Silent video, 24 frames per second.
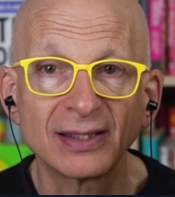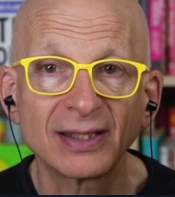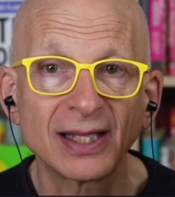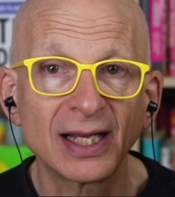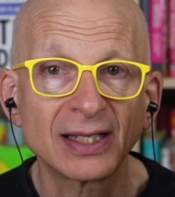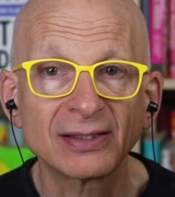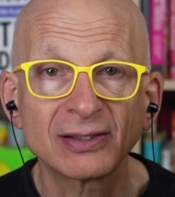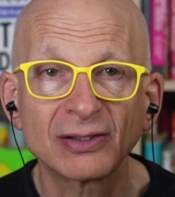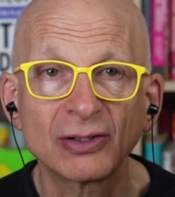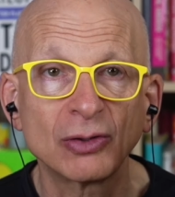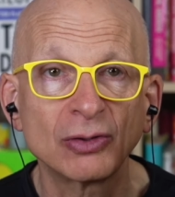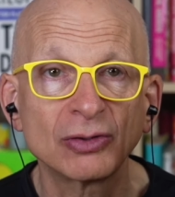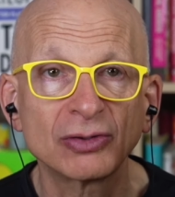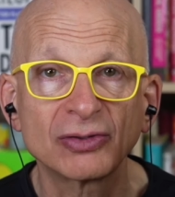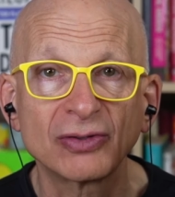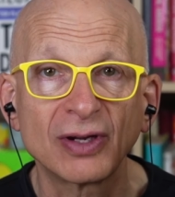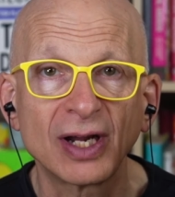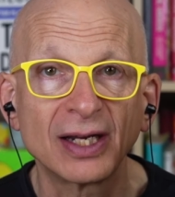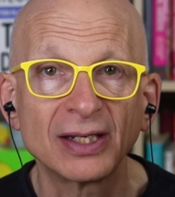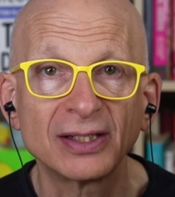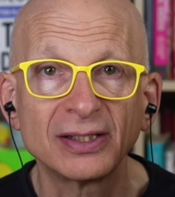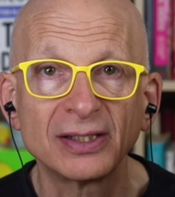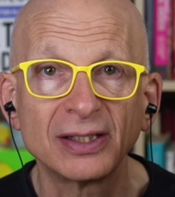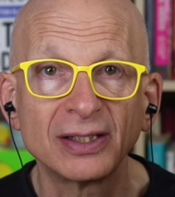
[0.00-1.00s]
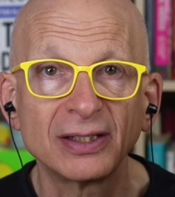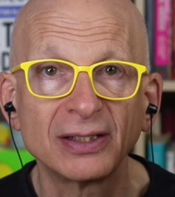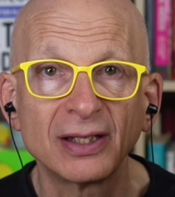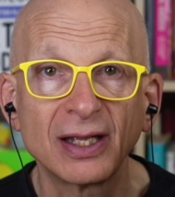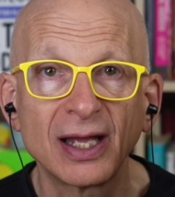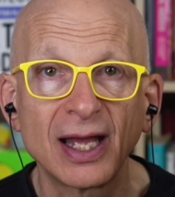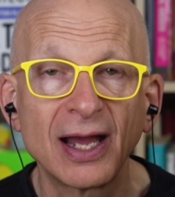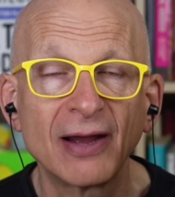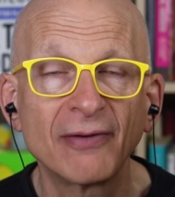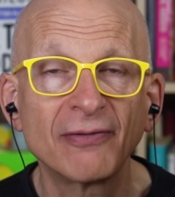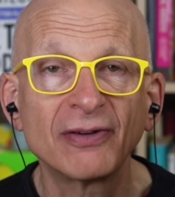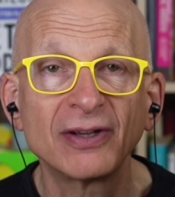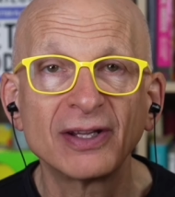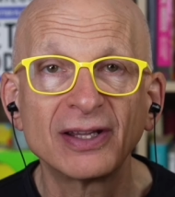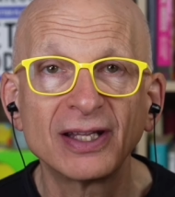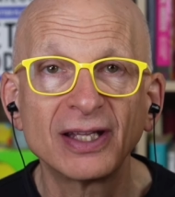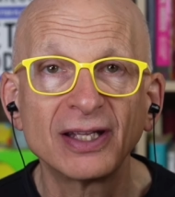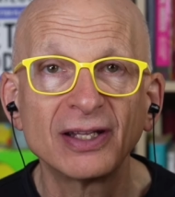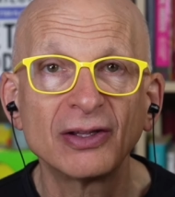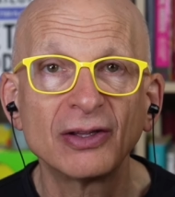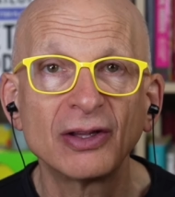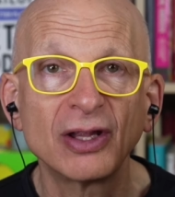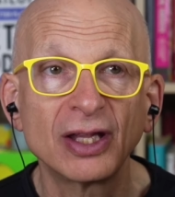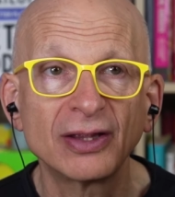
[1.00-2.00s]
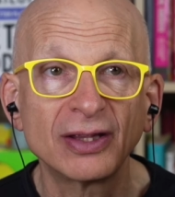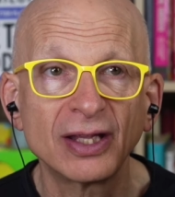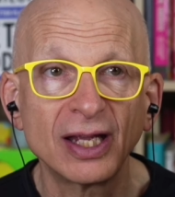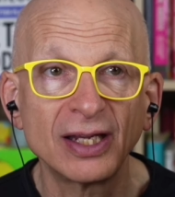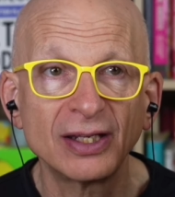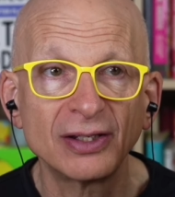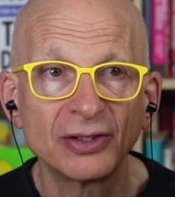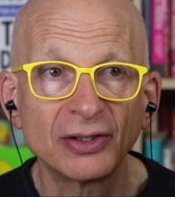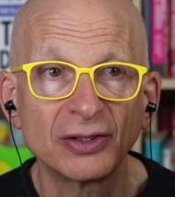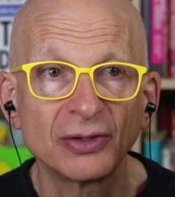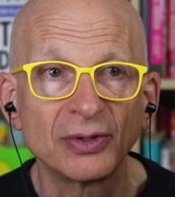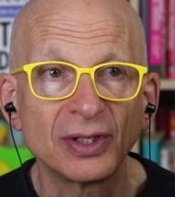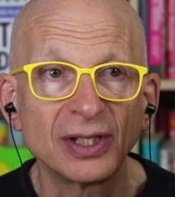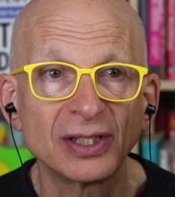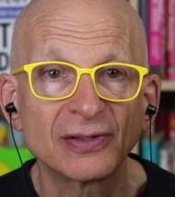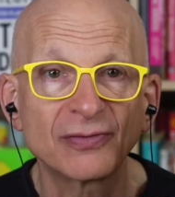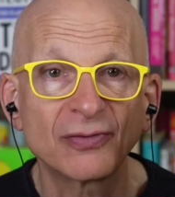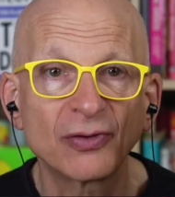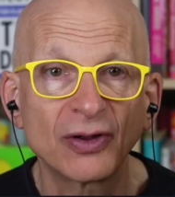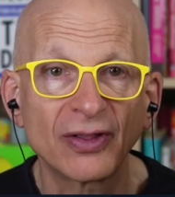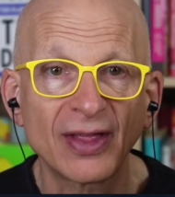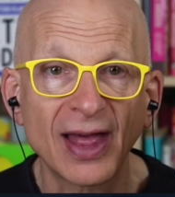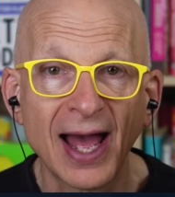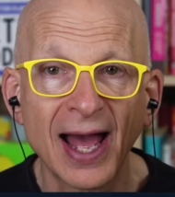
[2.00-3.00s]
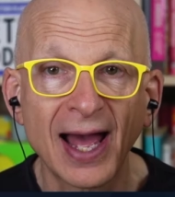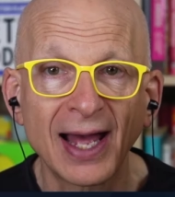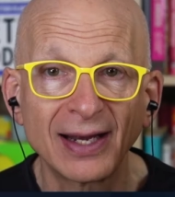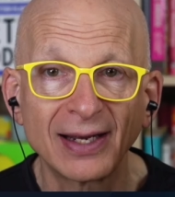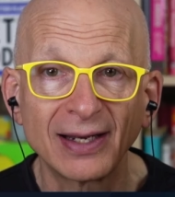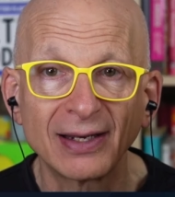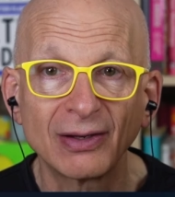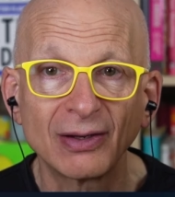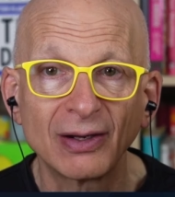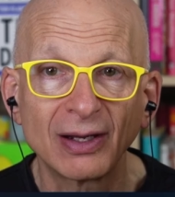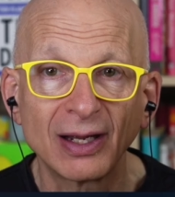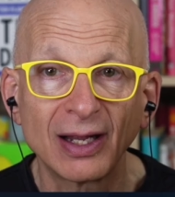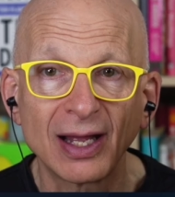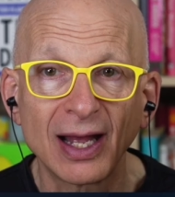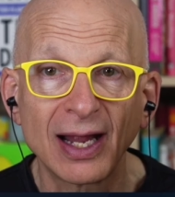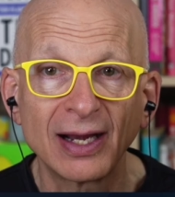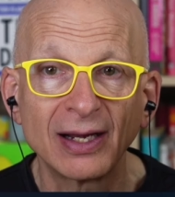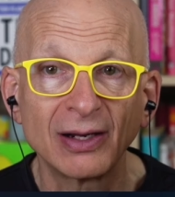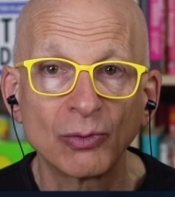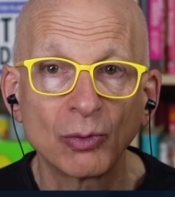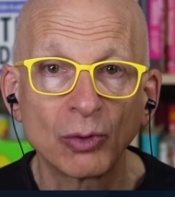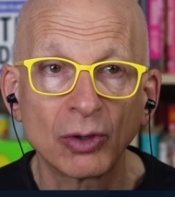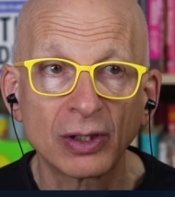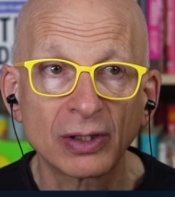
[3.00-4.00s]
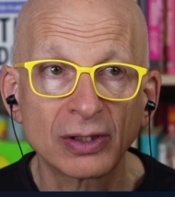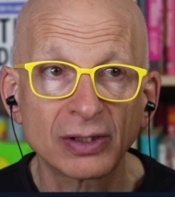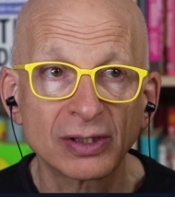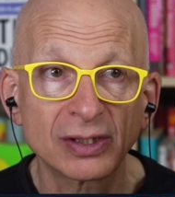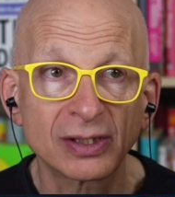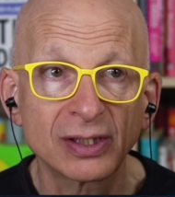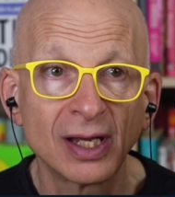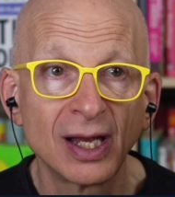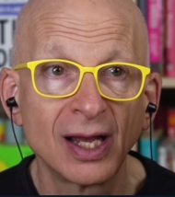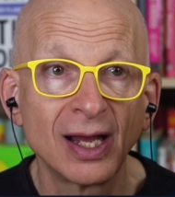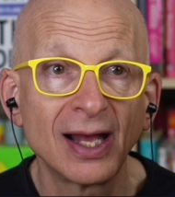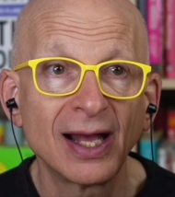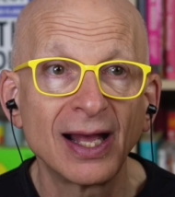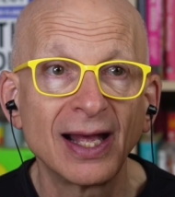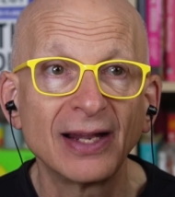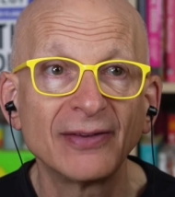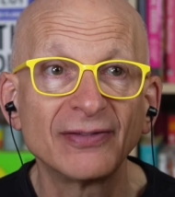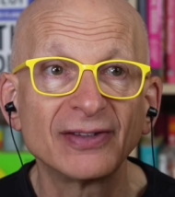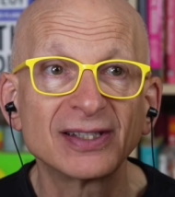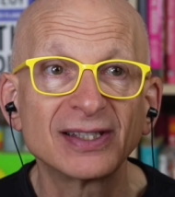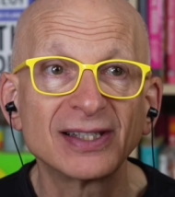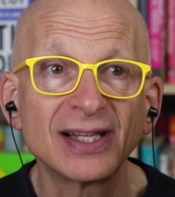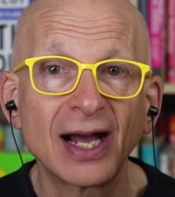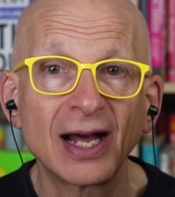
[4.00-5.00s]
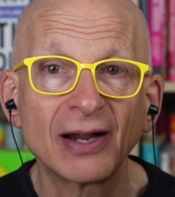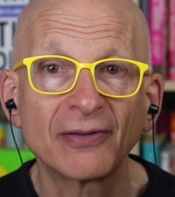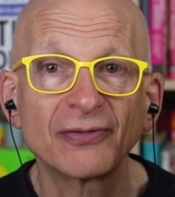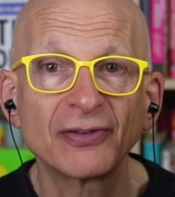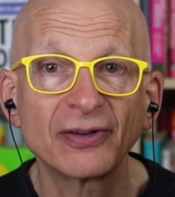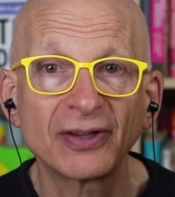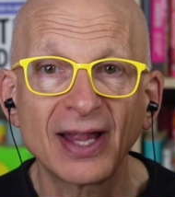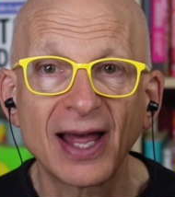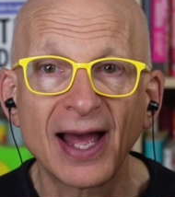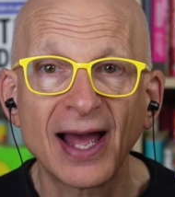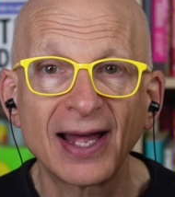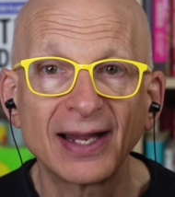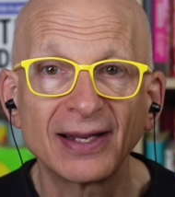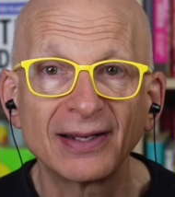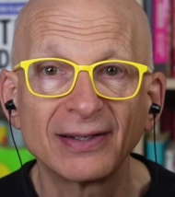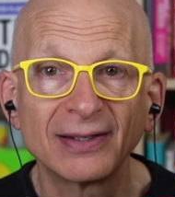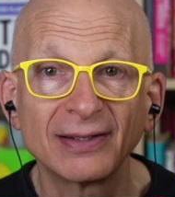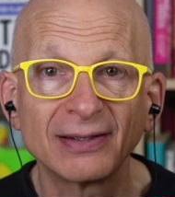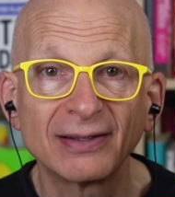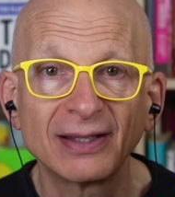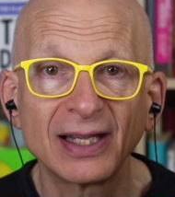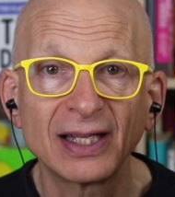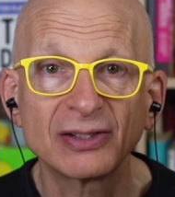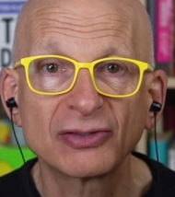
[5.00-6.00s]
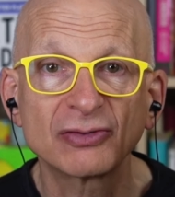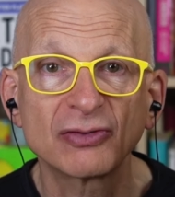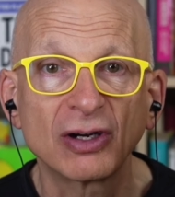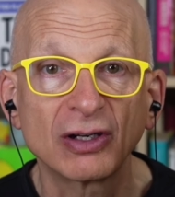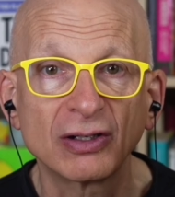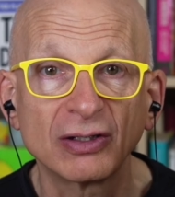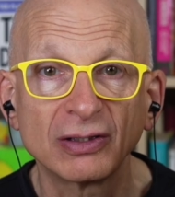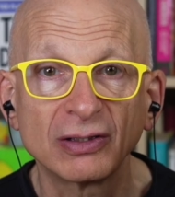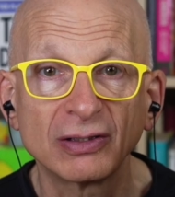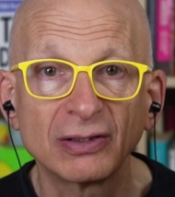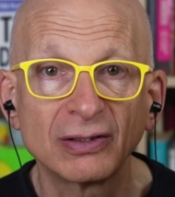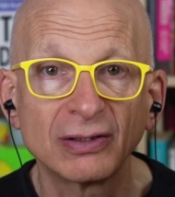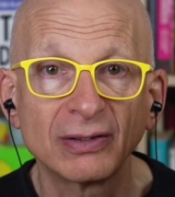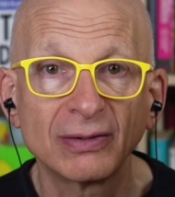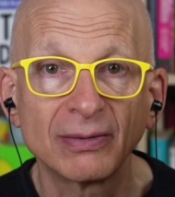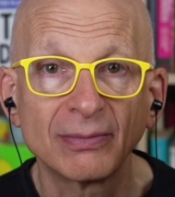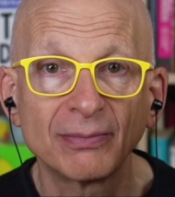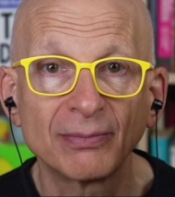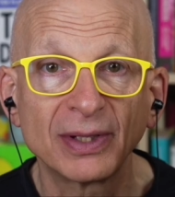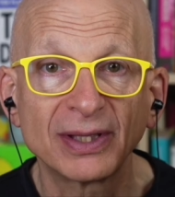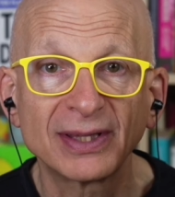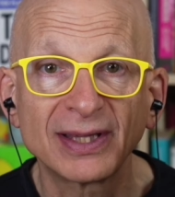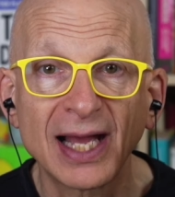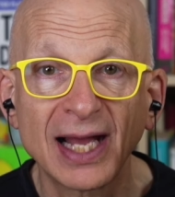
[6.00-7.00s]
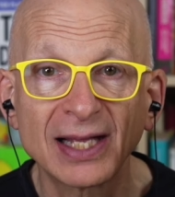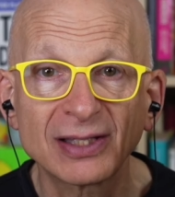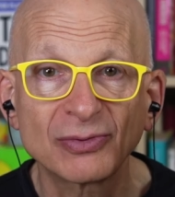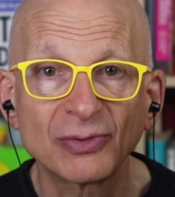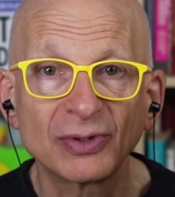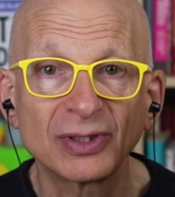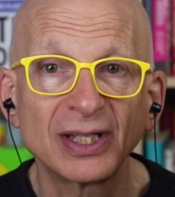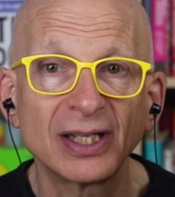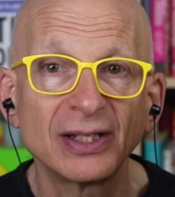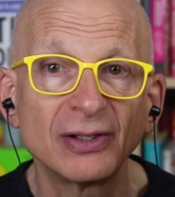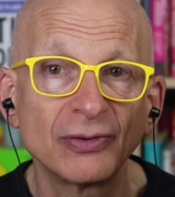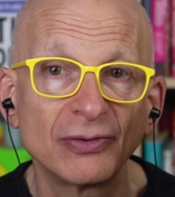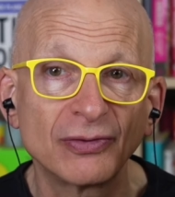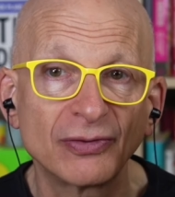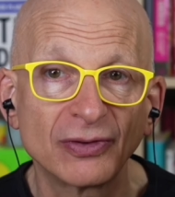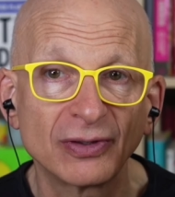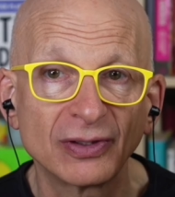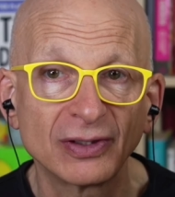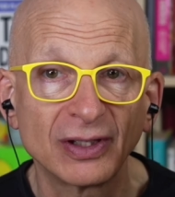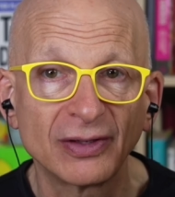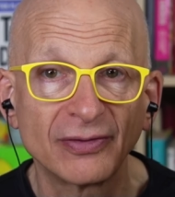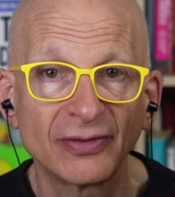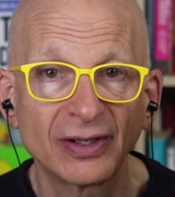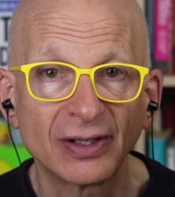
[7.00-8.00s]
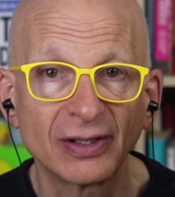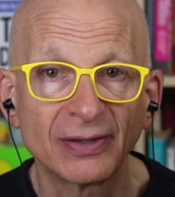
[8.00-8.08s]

That's the whole strategy. Everything that they do is for that, and it works. And if it's not for that, they struggle. But that's what they do for a living.